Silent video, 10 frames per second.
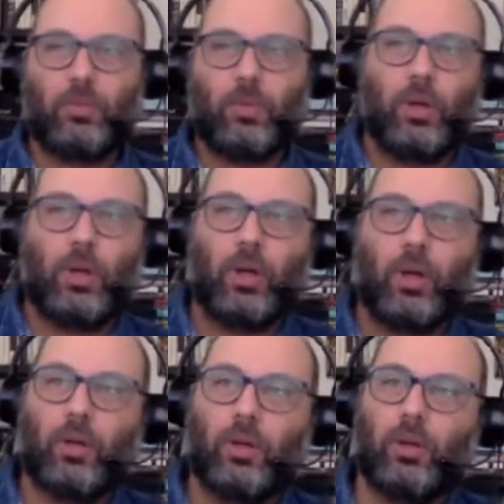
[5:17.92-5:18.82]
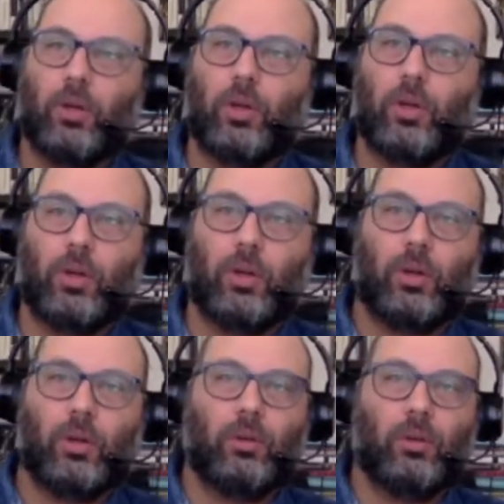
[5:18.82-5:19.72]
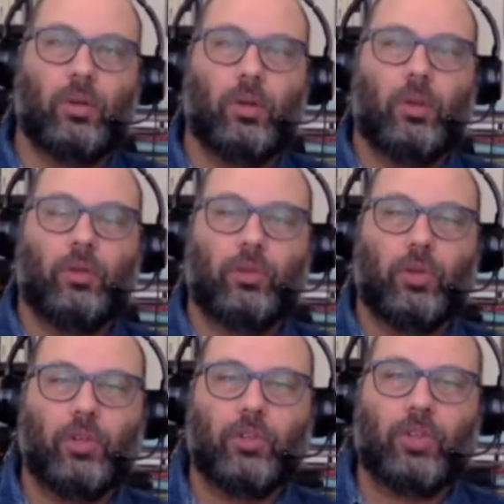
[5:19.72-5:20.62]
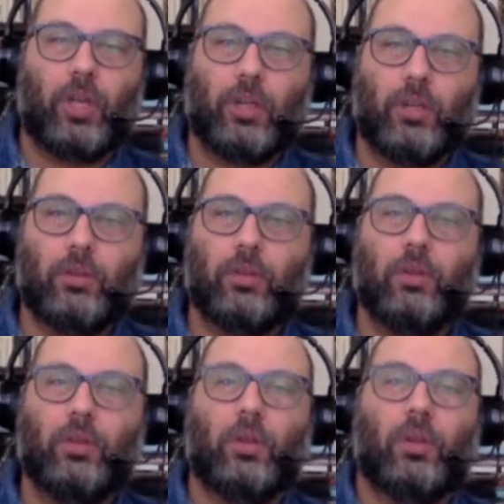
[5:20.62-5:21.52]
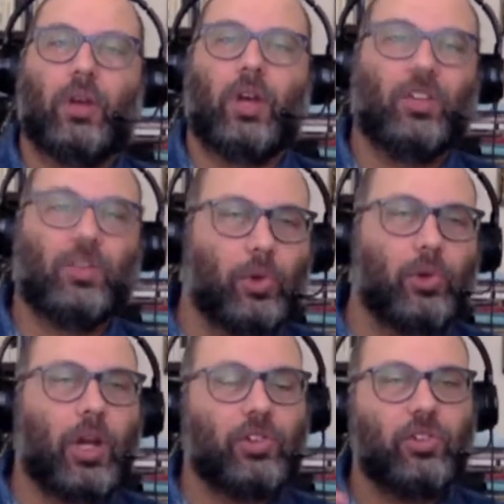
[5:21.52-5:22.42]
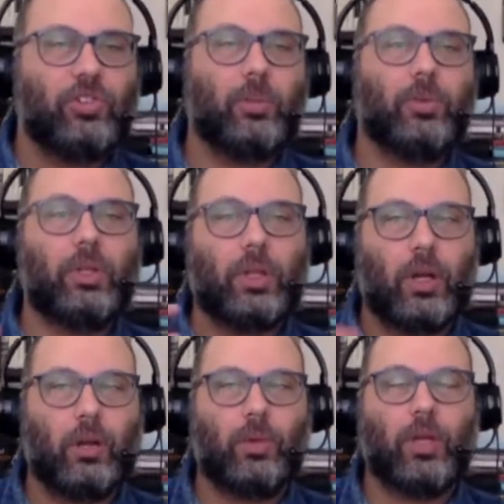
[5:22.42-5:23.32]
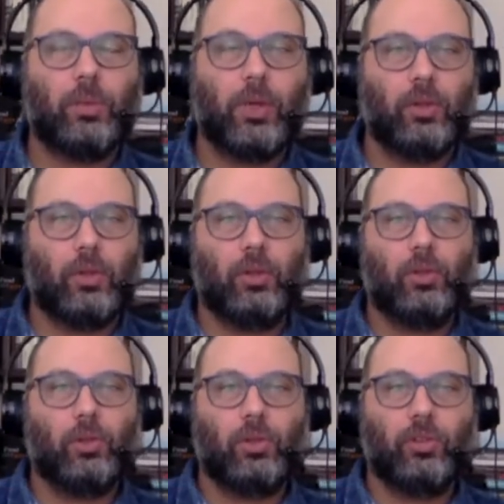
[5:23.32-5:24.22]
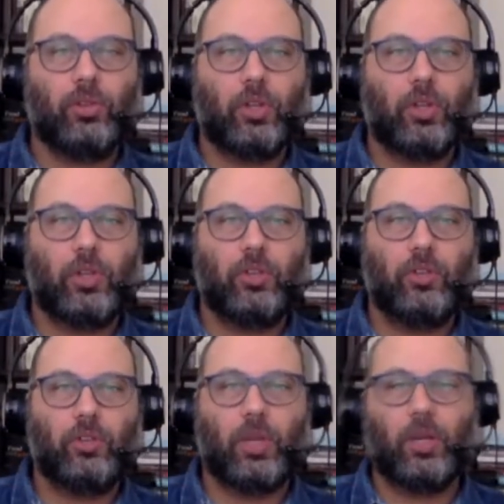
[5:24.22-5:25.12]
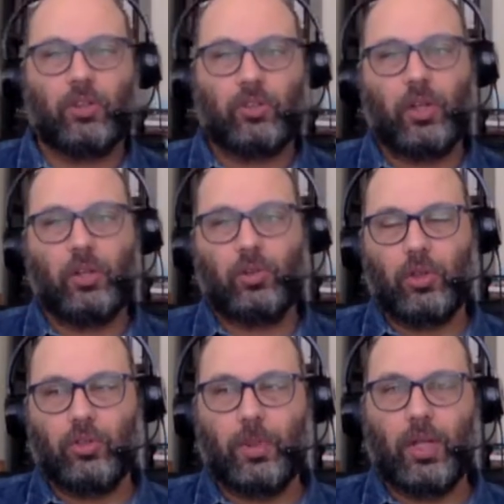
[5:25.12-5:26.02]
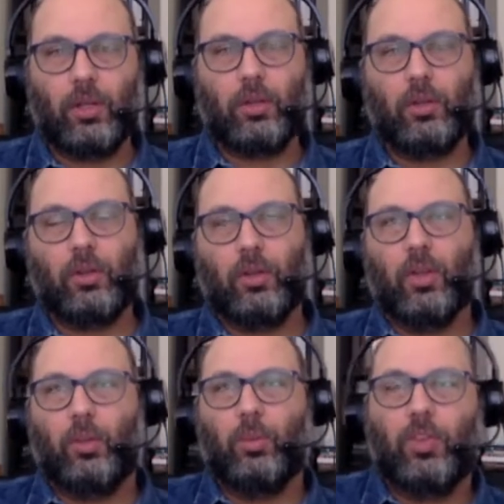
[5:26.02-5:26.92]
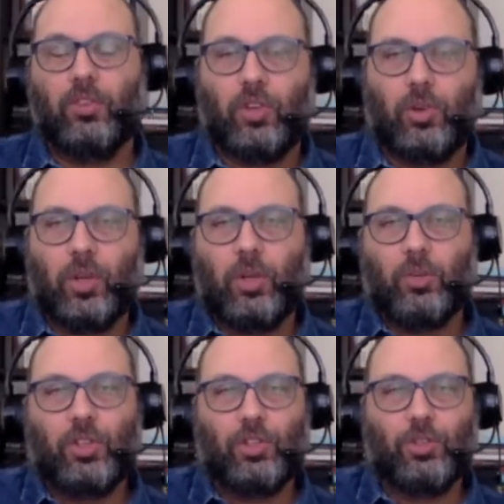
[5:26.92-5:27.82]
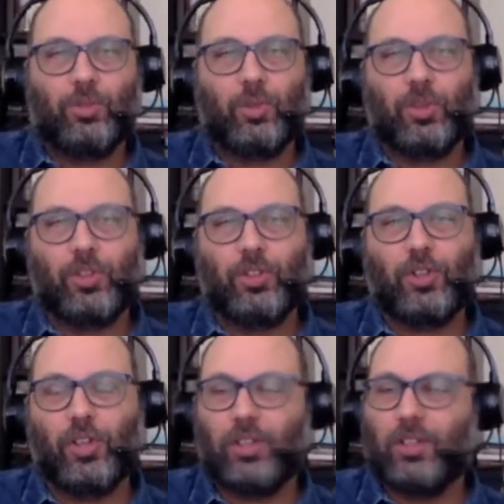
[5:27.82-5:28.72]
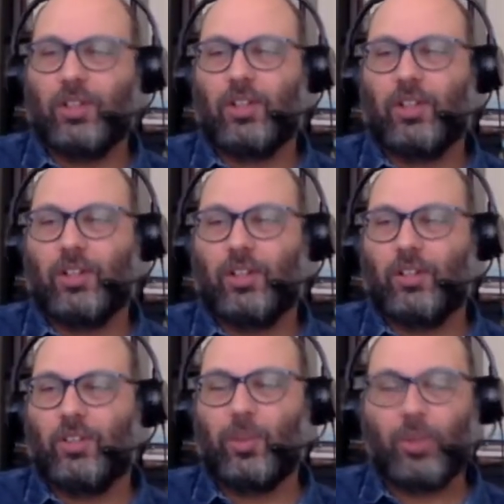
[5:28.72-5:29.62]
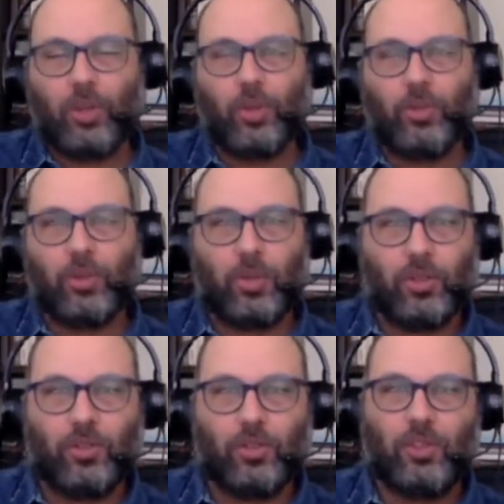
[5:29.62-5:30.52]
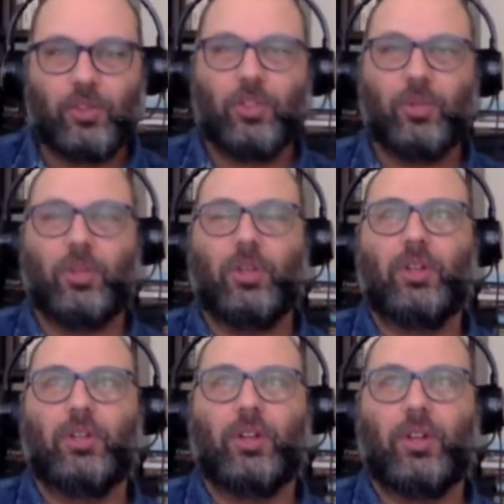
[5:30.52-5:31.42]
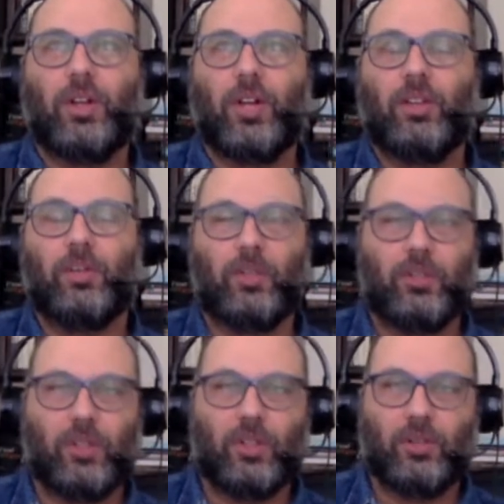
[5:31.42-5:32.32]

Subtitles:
uh, uh, Freud and Said, I explore actually something that I write about in decolonial psychoanalysis, but I decided to expand it based on a recommendation from a dear colleague and someone that was on my dissertation committee, Hatem Bazian,